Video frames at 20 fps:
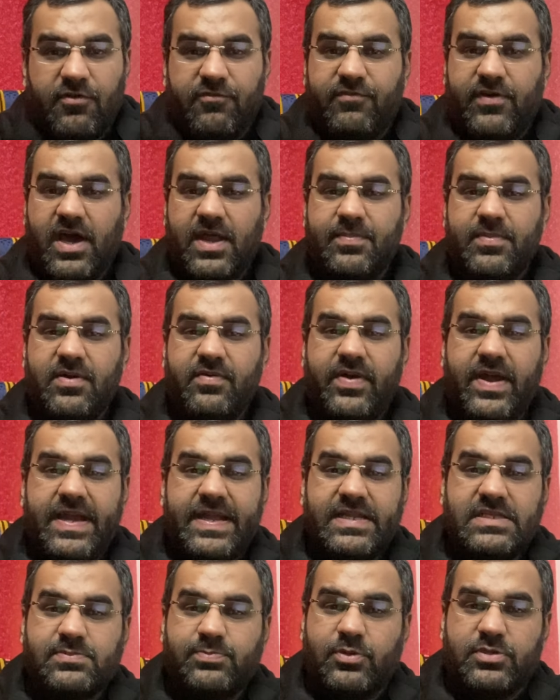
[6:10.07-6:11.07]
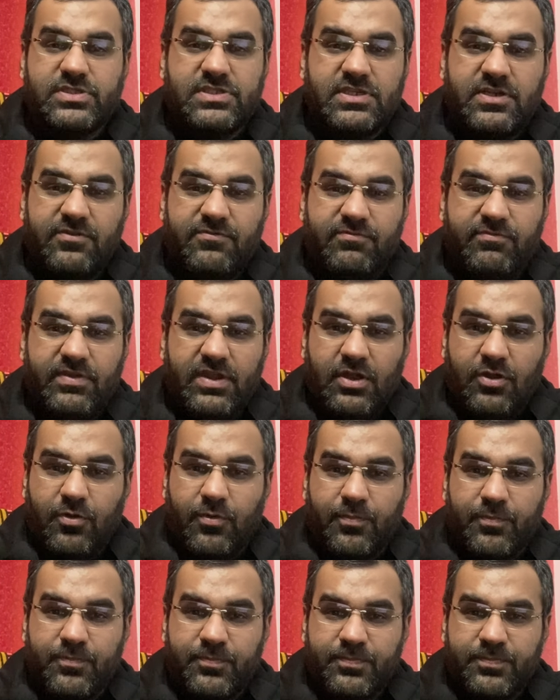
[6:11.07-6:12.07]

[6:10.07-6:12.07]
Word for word: Pharma, why it is positive, we know.